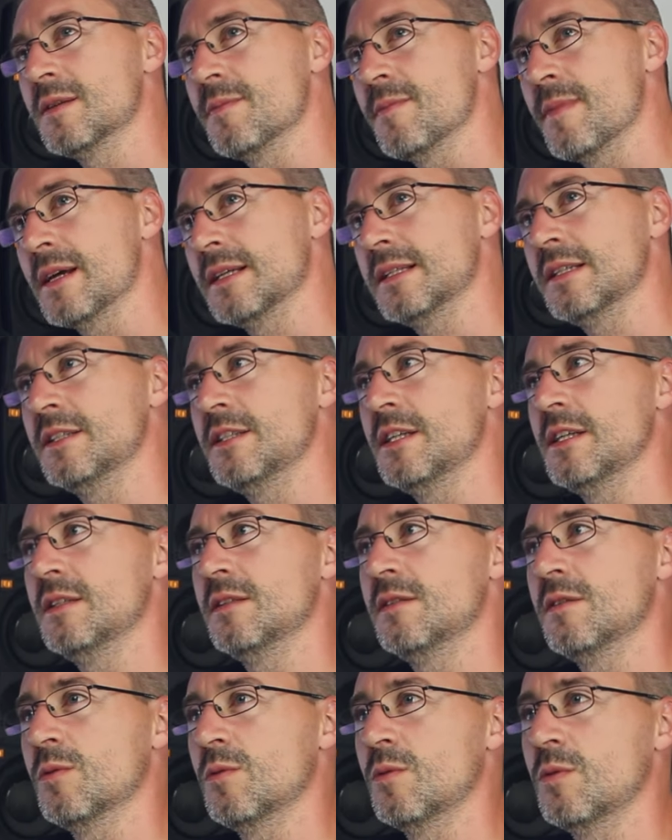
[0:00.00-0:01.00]
to
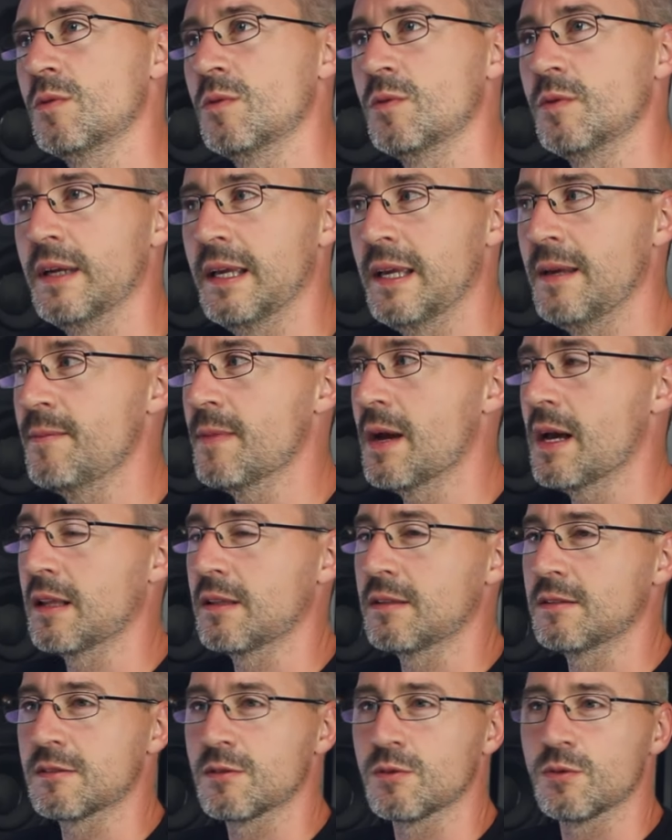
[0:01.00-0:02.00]
messages or
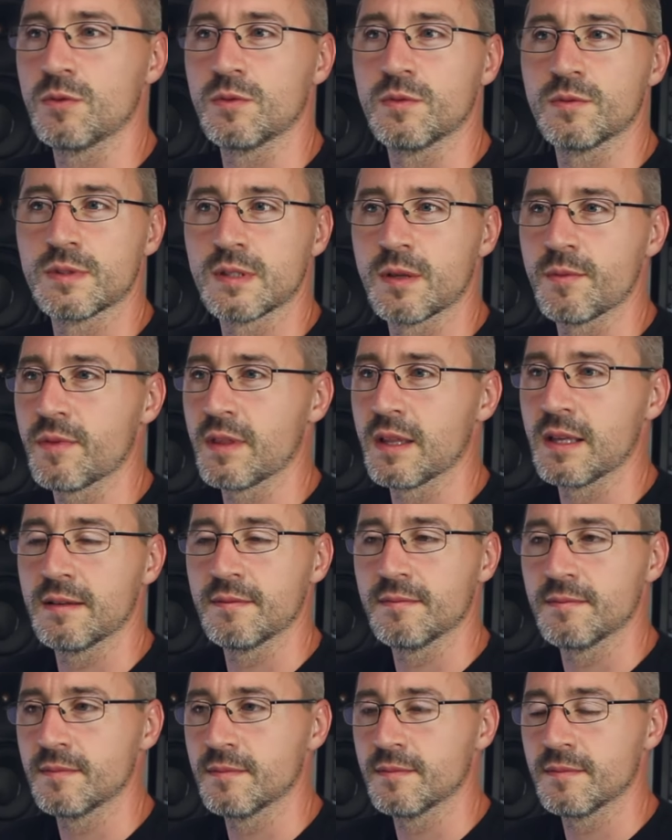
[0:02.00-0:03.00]
emails or
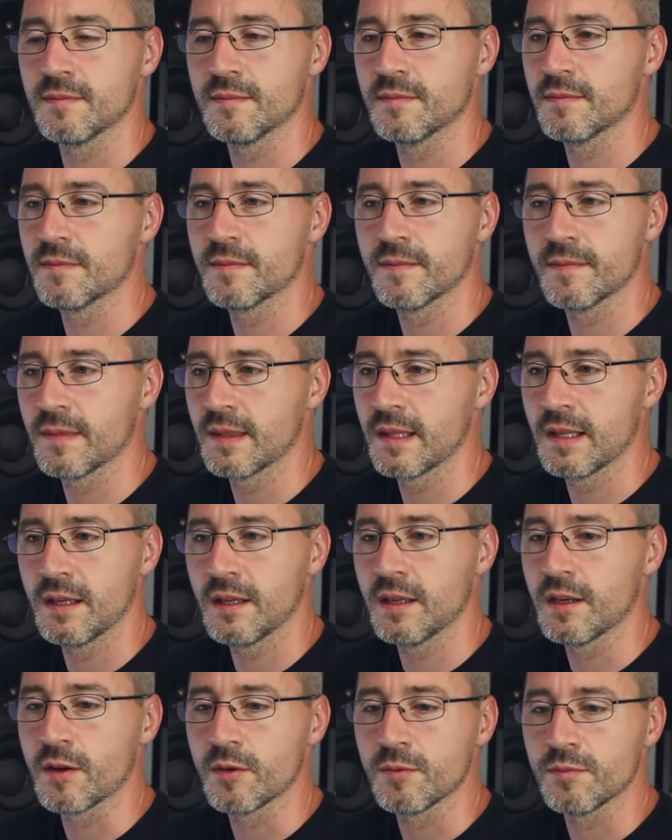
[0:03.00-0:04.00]
something,
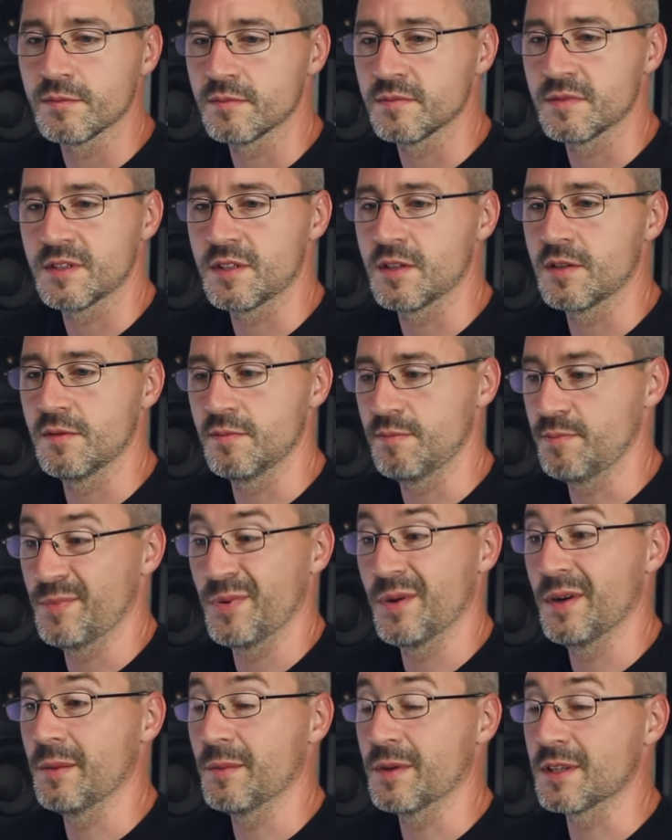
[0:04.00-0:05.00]
you know, to
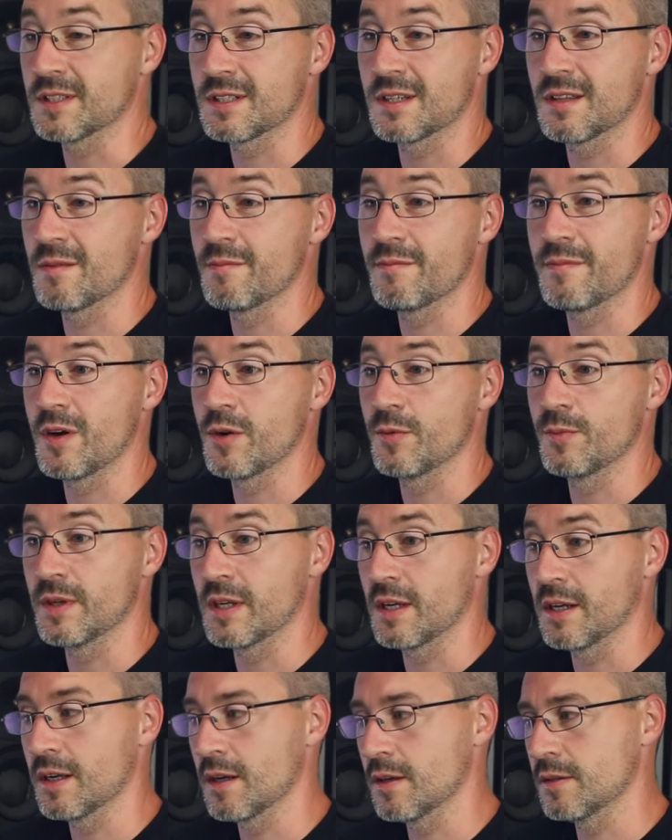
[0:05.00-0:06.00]
pretty much to the
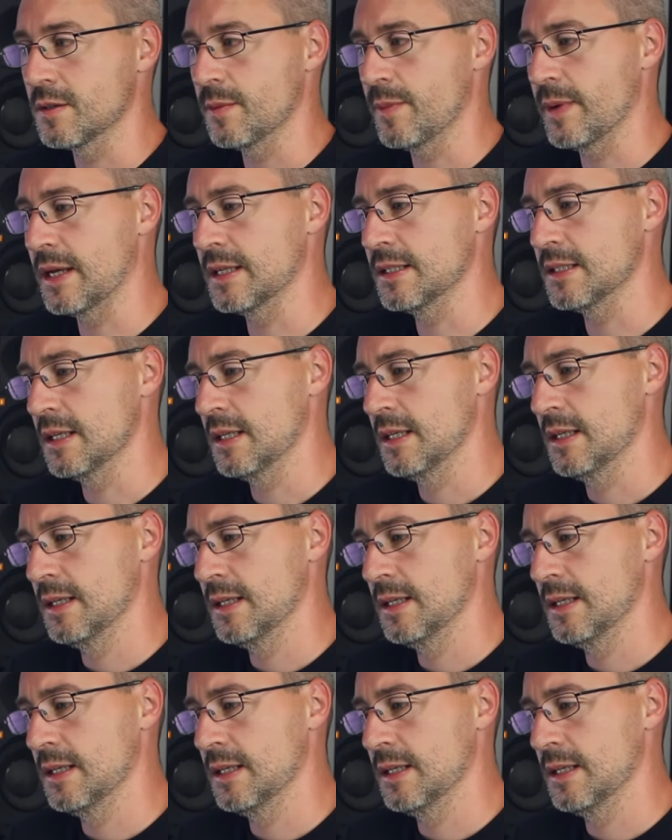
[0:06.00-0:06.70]
moment I go to bed.